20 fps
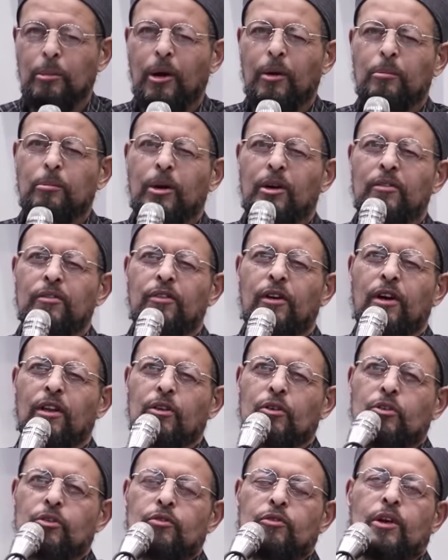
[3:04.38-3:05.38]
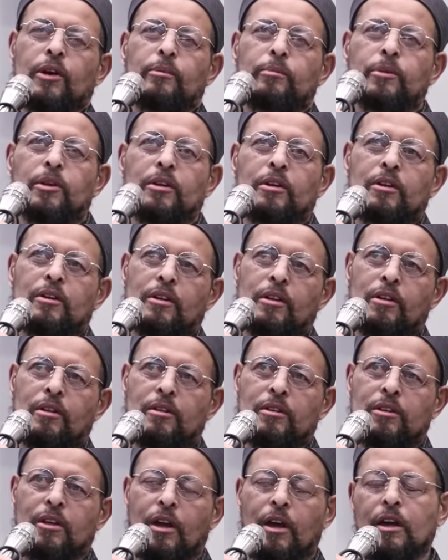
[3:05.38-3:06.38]
my father's family,
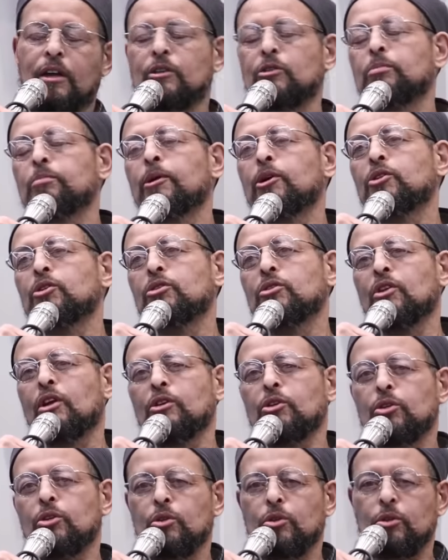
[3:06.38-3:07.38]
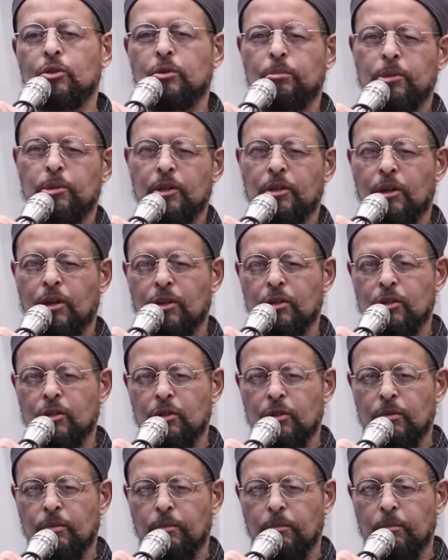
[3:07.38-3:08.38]
as much as I should, because
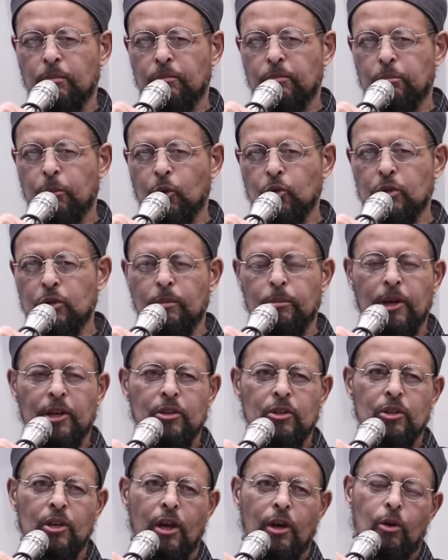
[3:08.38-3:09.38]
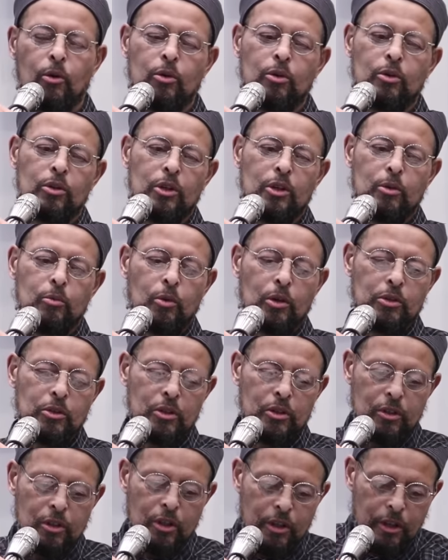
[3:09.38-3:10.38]
most of my childhood he wasn't
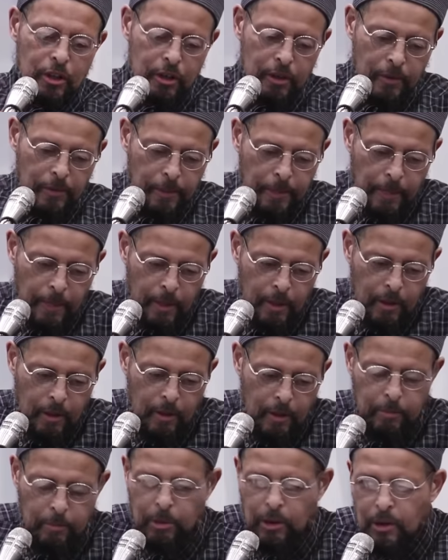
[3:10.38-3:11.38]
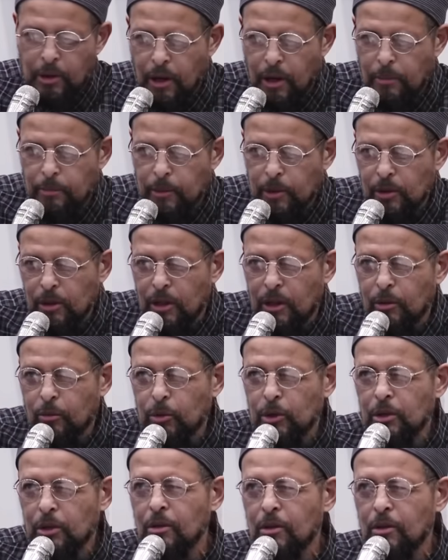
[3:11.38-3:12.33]
there. But alhamdulillah, we